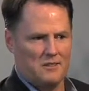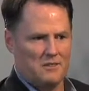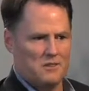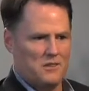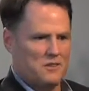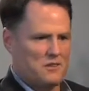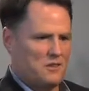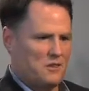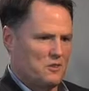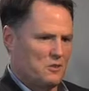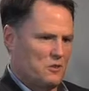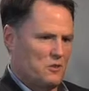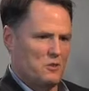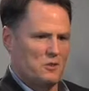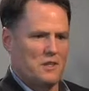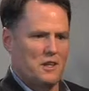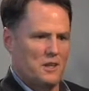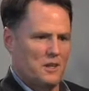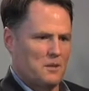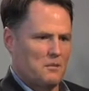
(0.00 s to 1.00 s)
So he said, "So you're
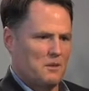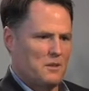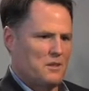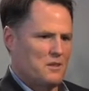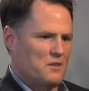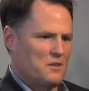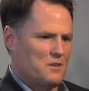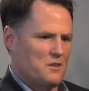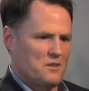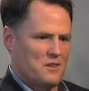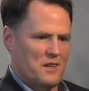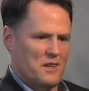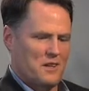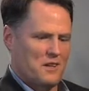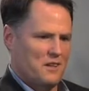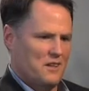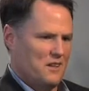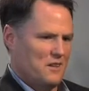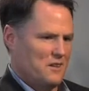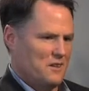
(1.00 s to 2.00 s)
telling me this is a